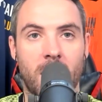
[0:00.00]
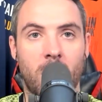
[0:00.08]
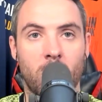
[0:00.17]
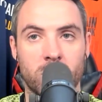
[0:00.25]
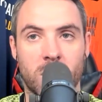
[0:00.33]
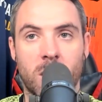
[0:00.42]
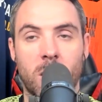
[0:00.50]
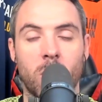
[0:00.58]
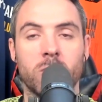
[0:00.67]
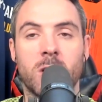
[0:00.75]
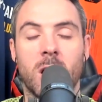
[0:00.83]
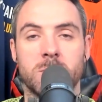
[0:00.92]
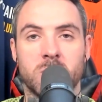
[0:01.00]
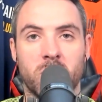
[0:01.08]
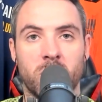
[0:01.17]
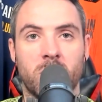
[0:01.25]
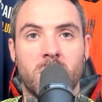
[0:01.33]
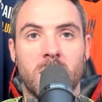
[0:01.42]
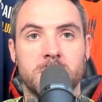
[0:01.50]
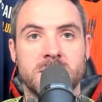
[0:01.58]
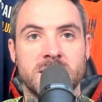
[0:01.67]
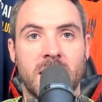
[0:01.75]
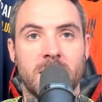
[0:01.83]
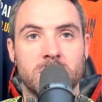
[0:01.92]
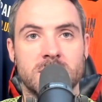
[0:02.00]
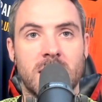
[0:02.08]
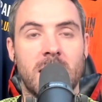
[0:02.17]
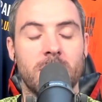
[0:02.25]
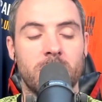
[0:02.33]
old clubs or new clubs said was that